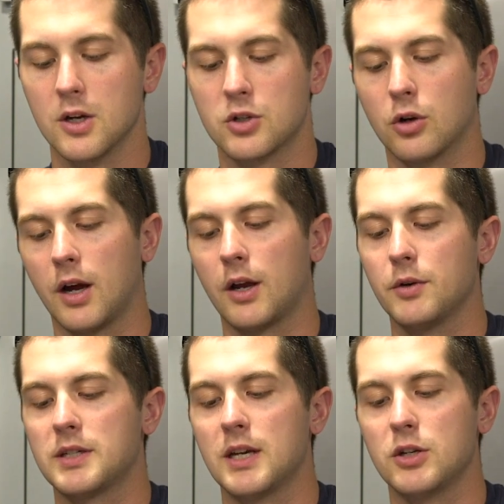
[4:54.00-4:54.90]
So like I
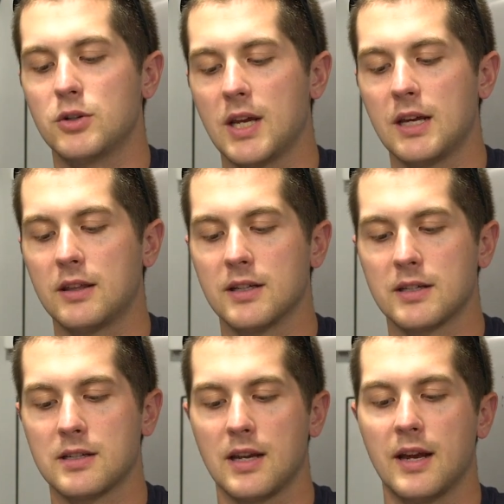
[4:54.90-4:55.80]
was saying, you take
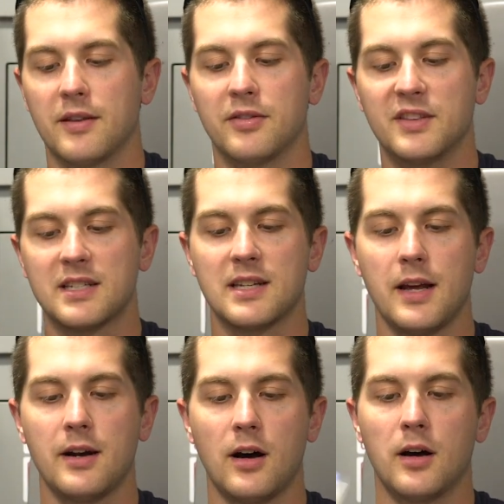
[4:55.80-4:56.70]
this and this
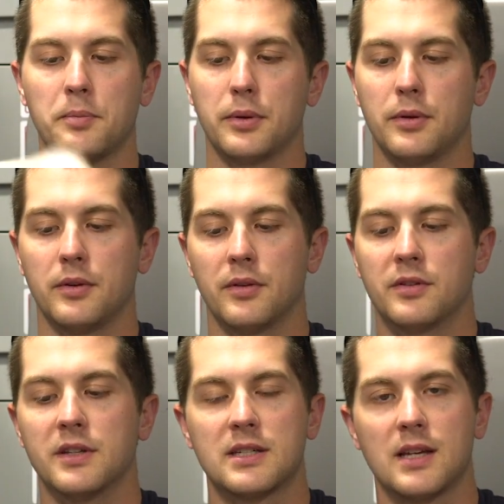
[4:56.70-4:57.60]
side up,
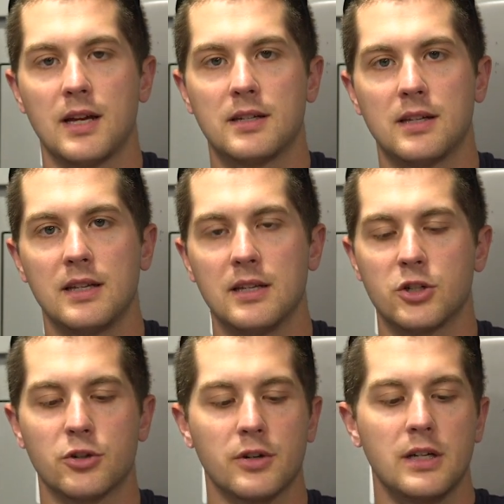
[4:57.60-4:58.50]
this side to the
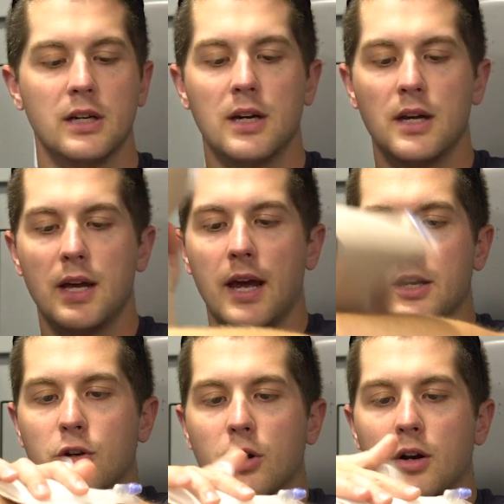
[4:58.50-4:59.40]
injury,
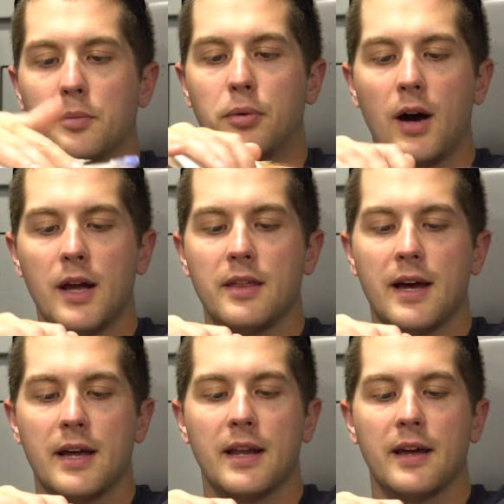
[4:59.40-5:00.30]
and you're going to apply
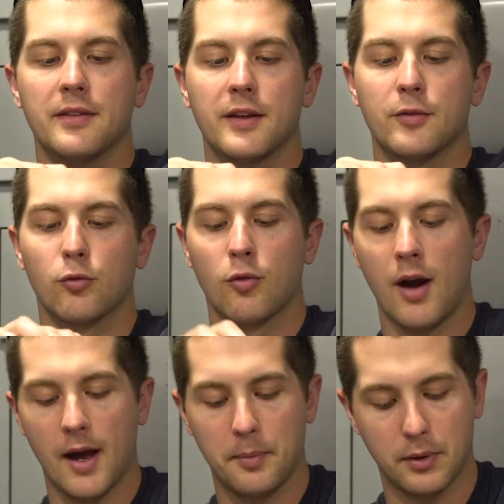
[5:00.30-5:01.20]
that and then
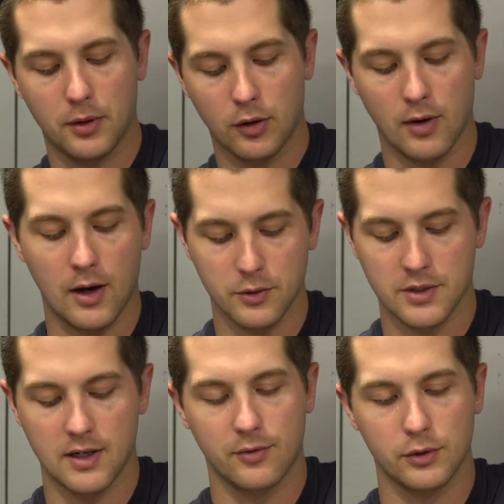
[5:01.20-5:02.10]
wrap
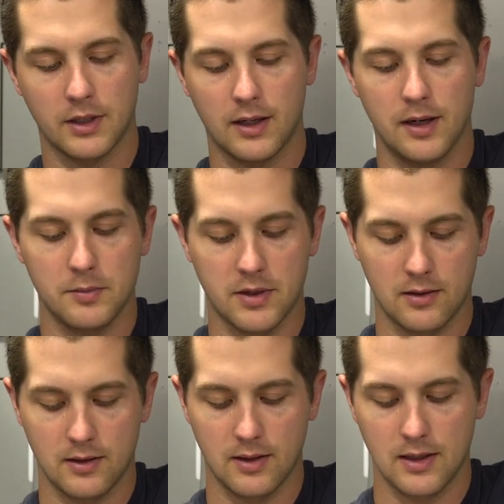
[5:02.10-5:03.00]
around several times.